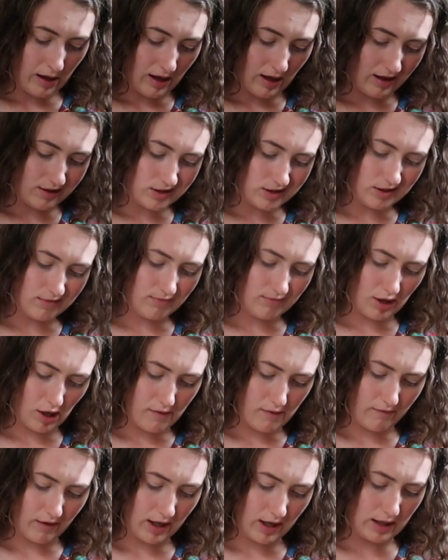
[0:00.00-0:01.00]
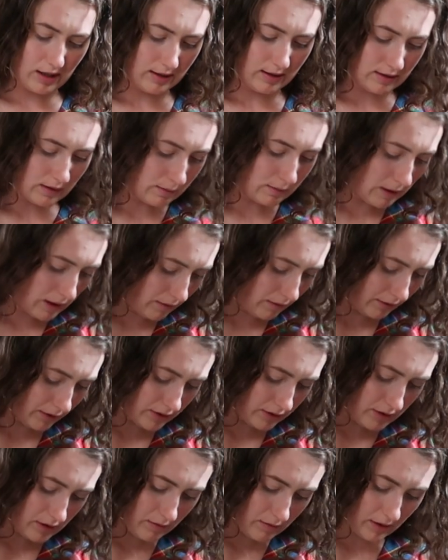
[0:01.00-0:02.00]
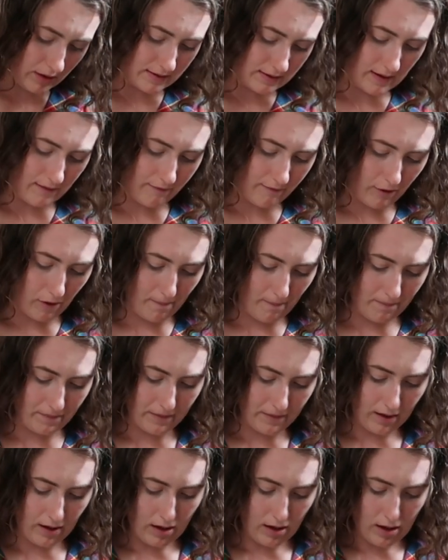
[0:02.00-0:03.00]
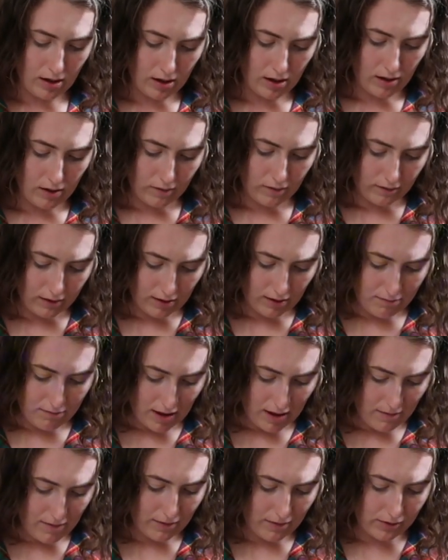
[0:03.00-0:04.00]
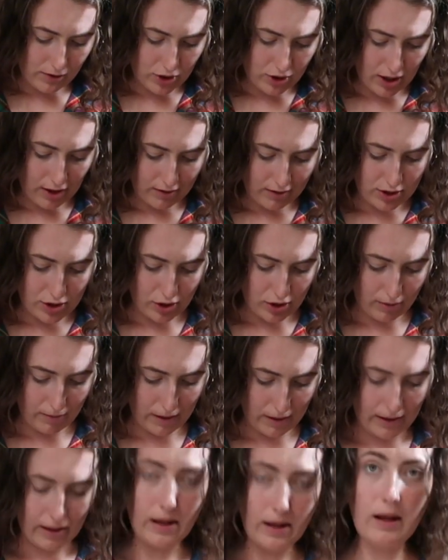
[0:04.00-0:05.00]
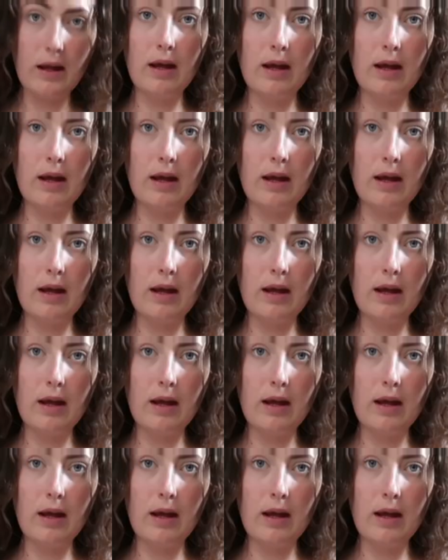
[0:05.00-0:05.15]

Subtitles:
I actually don't recognise this belt and I don't know where it's come from. Like maybe it was a charity shop buy.